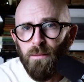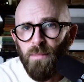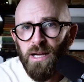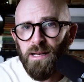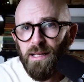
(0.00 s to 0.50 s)

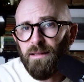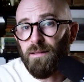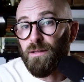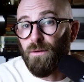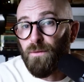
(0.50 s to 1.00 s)
might
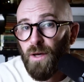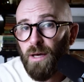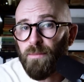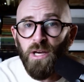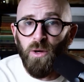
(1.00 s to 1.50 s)
either
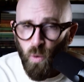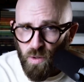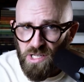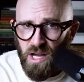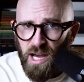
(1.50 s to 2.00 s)
confirm
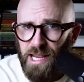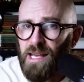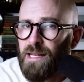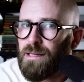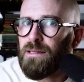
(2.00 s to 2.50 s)
or deny
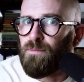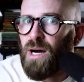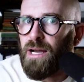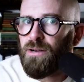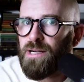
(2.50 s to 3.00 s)
that the
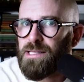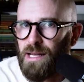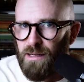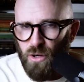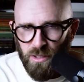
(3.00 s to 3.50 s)
binary
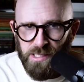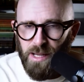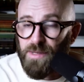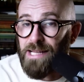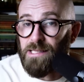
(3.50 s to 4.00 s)
sun
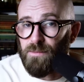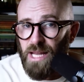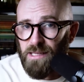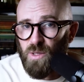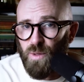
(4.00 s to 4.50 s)
concept has some
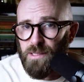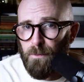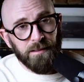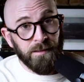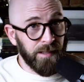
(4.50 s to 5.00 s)
legs to it.
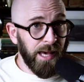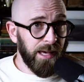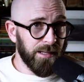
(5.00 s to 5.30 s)
That